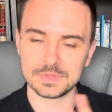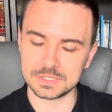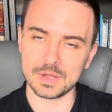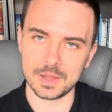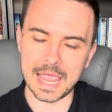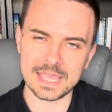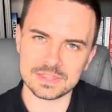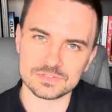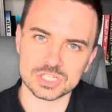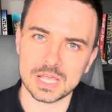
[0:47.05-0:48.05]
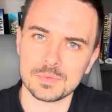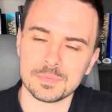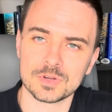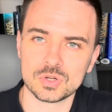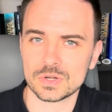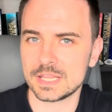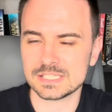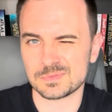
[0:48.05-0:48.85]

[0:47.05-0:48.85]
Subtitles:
the 8th of July when I'm recording this.